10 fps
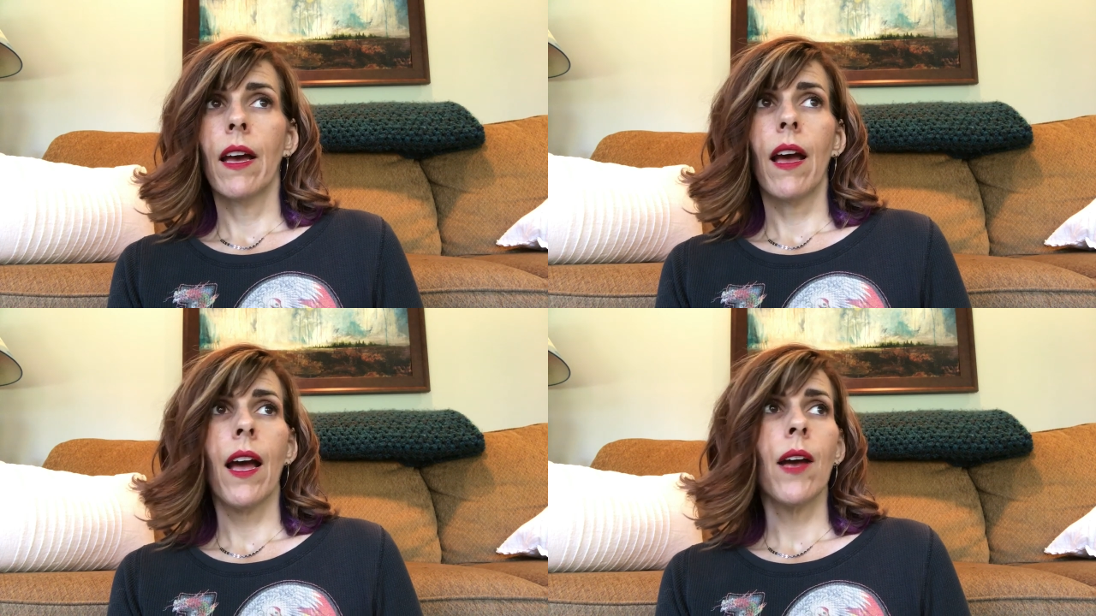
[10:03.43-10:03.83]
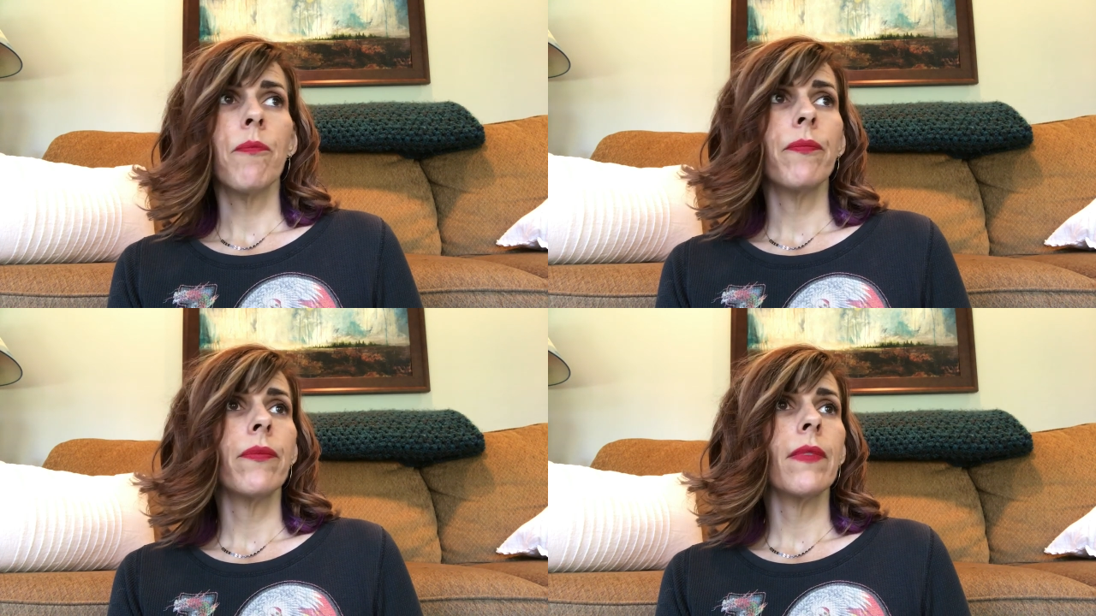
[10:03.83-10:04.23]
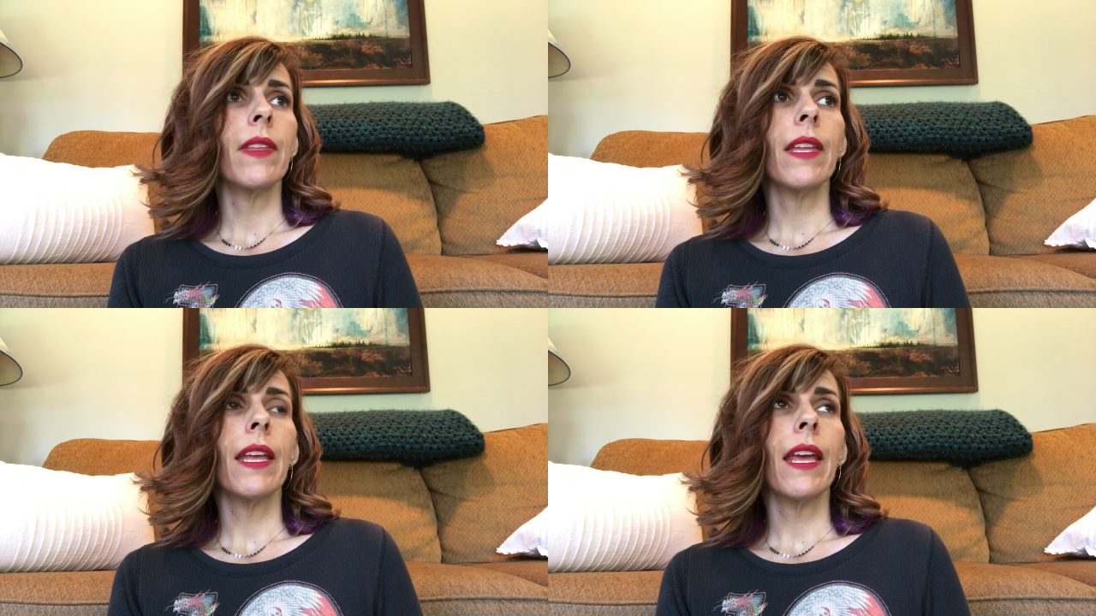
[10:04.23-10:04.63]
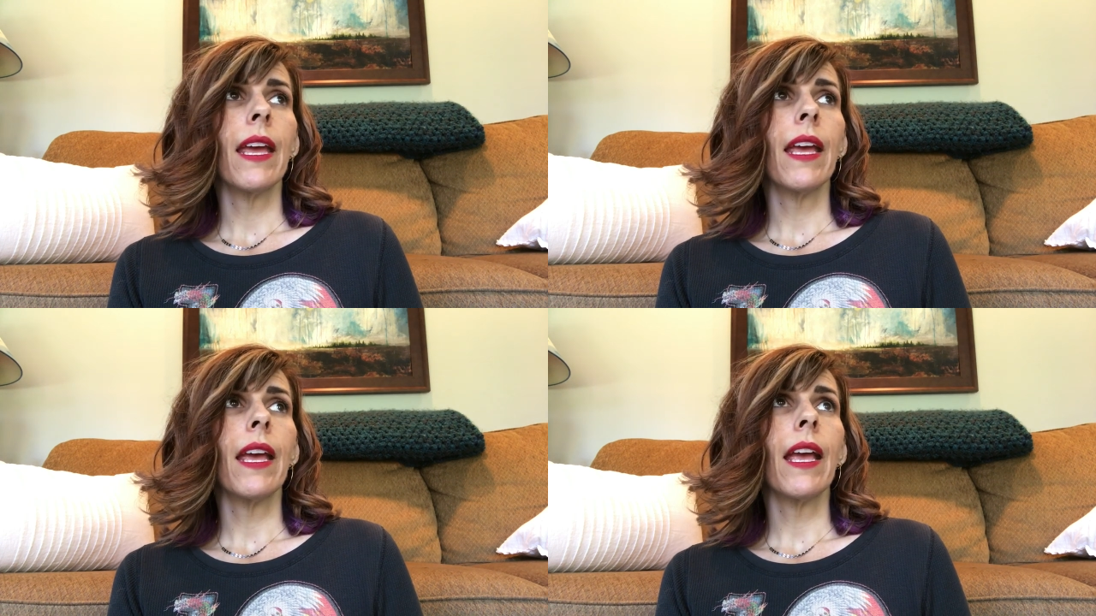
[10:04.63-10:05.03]
Um,
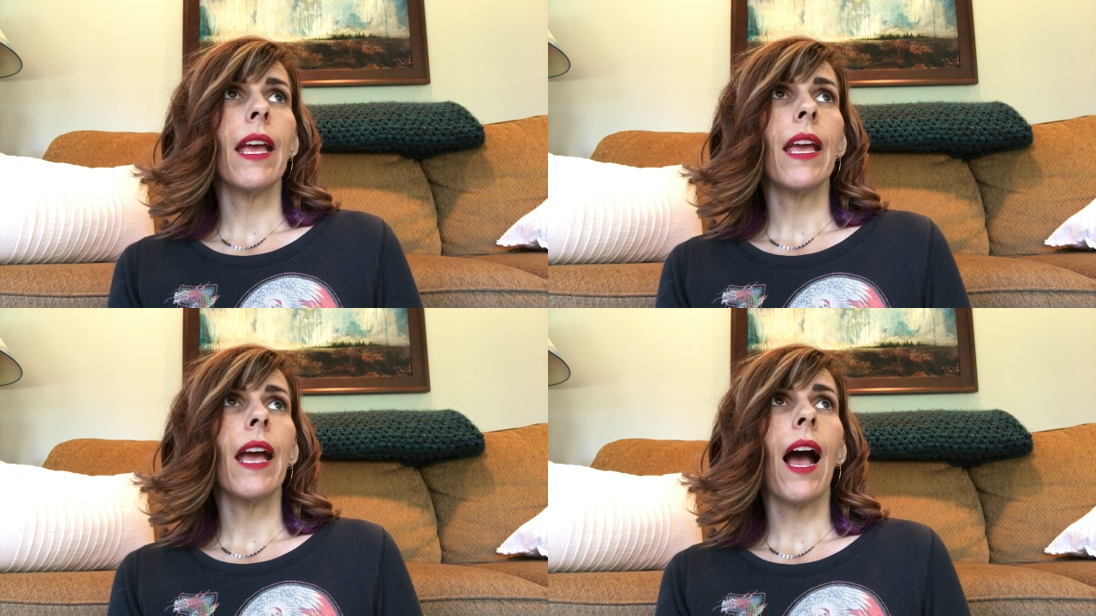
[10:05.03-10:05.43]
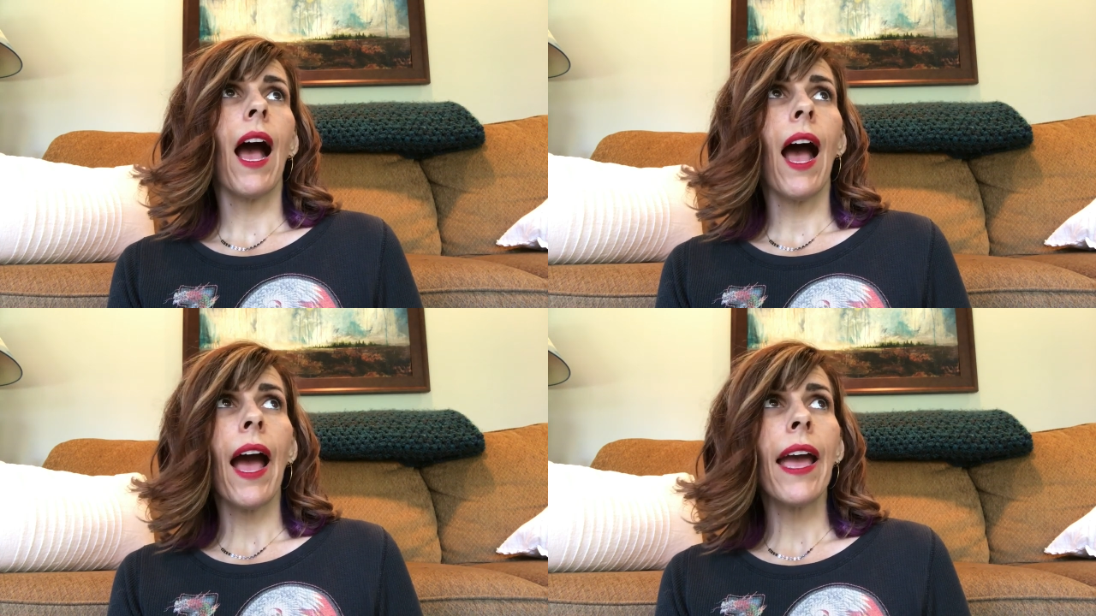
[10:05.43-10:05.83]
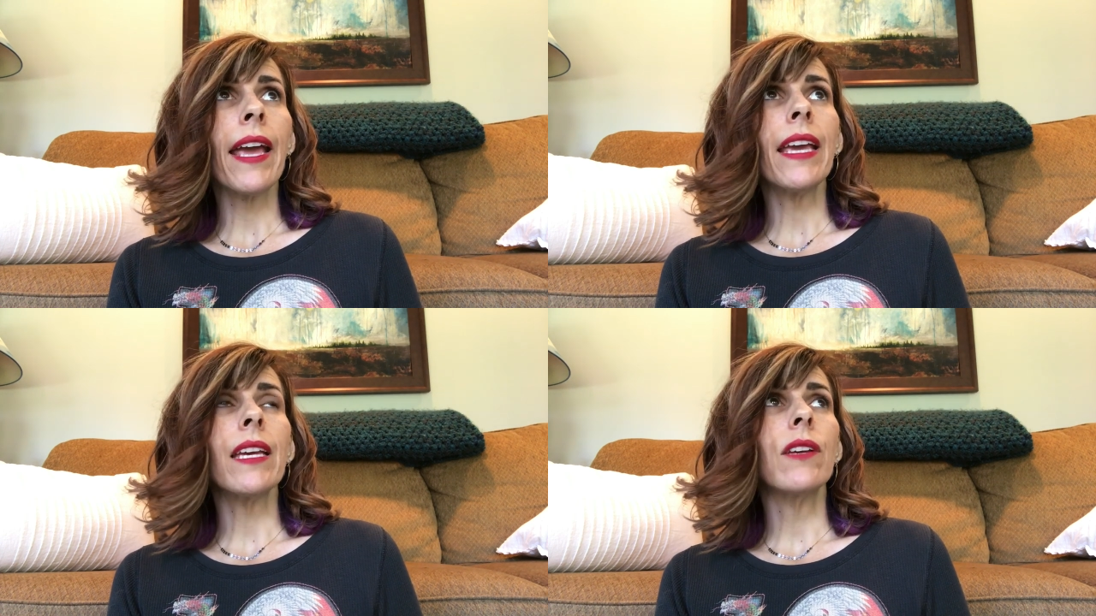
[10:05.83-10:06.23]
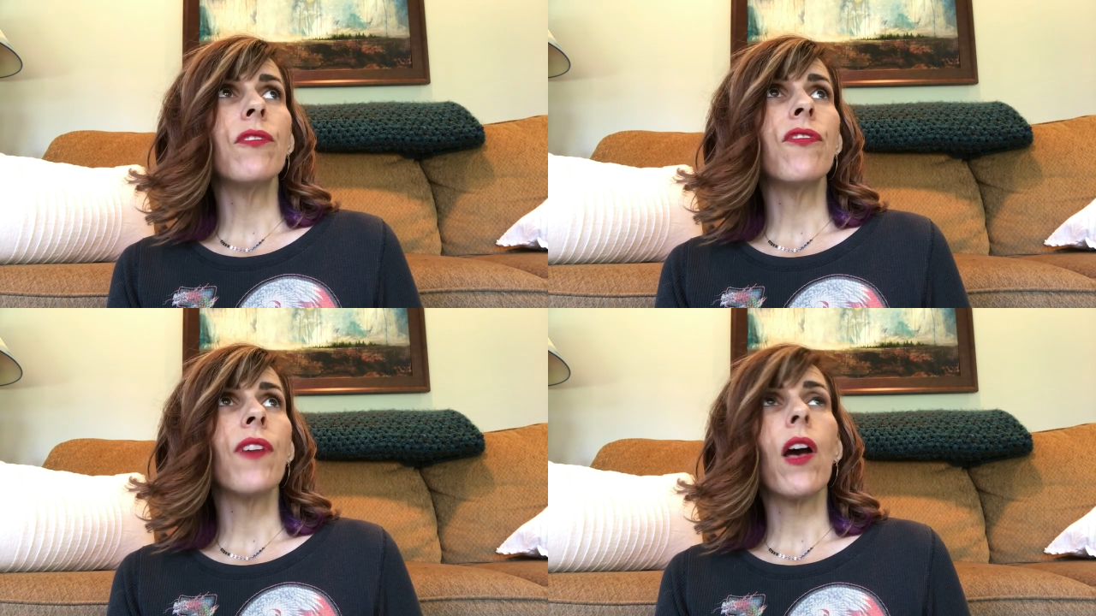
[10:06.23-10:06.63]
I
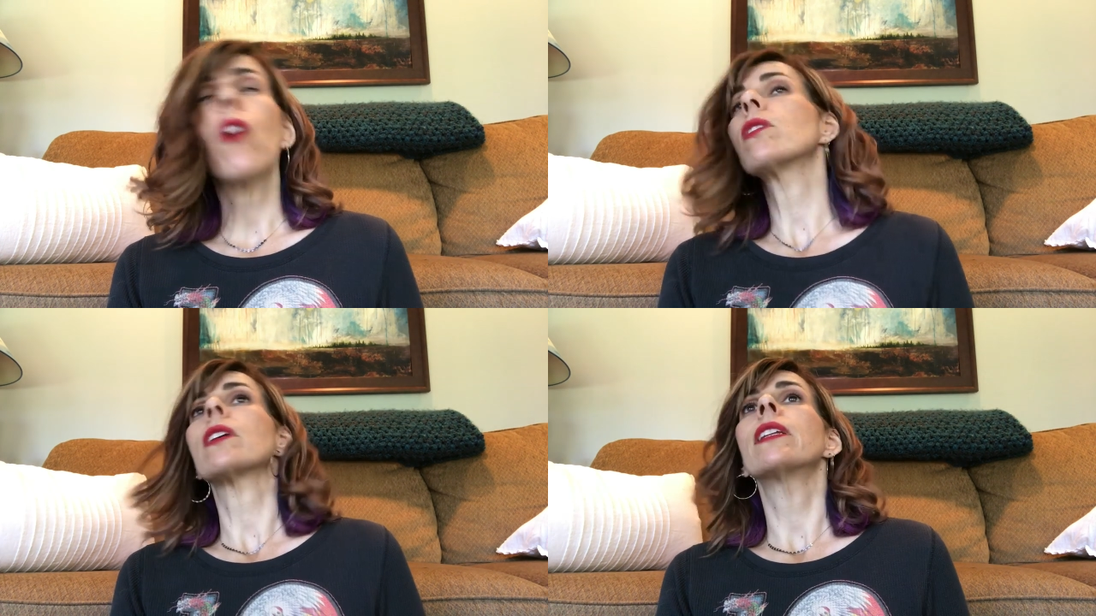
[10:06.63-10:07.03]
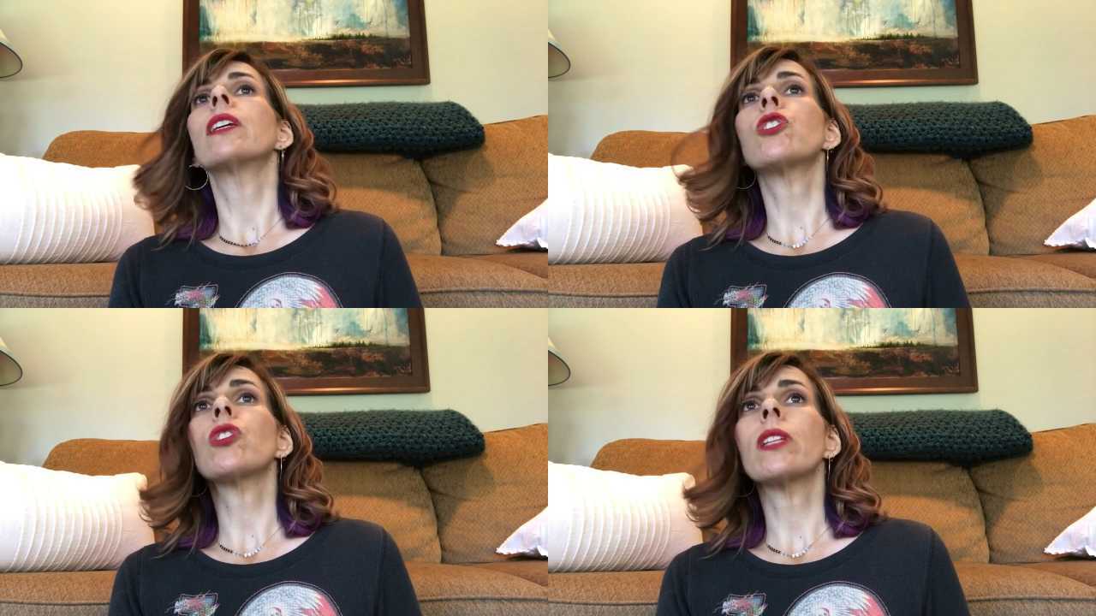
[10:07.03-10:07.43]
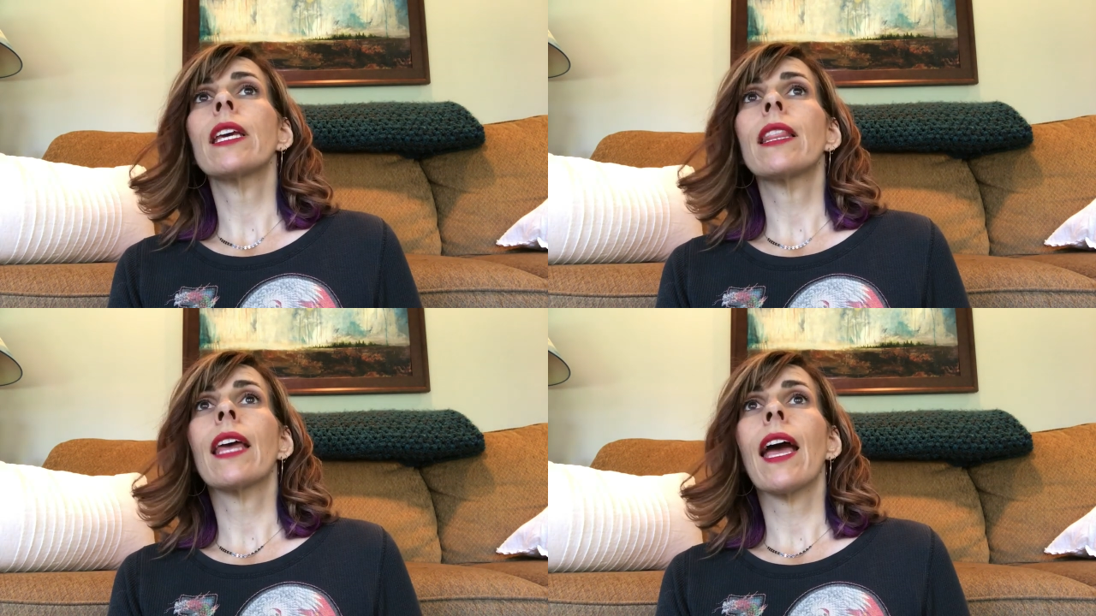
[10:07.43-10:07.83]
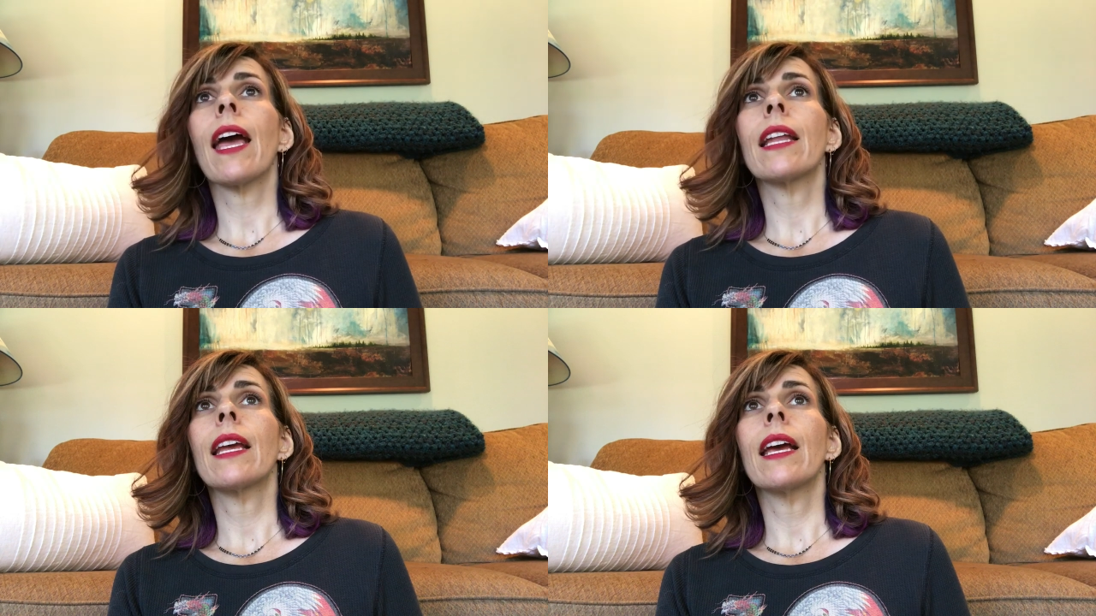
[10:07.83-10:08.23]
felt initially
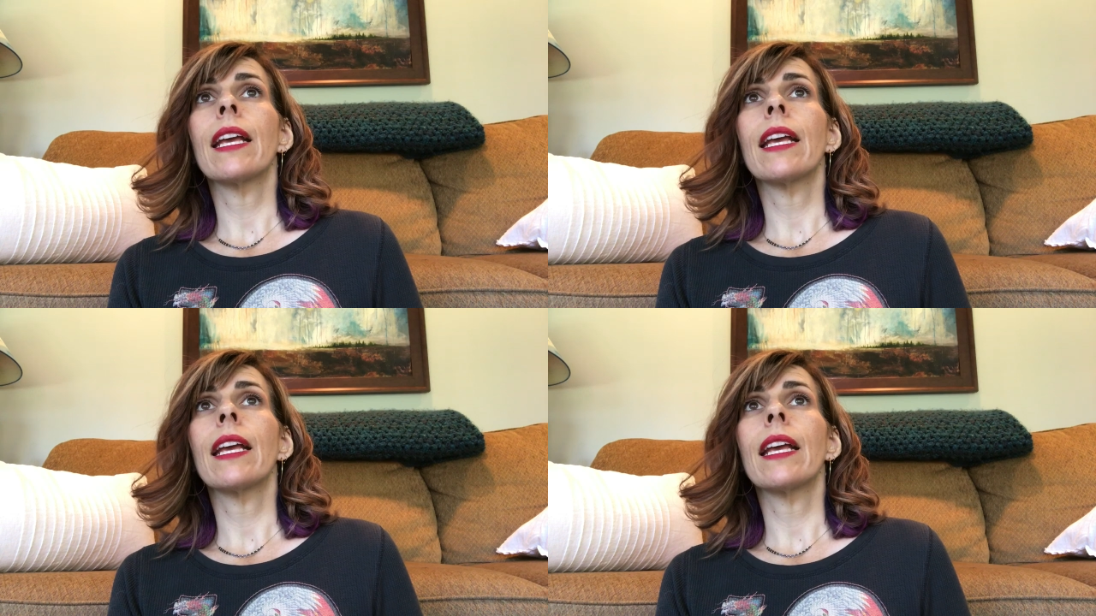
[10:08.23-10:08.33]
that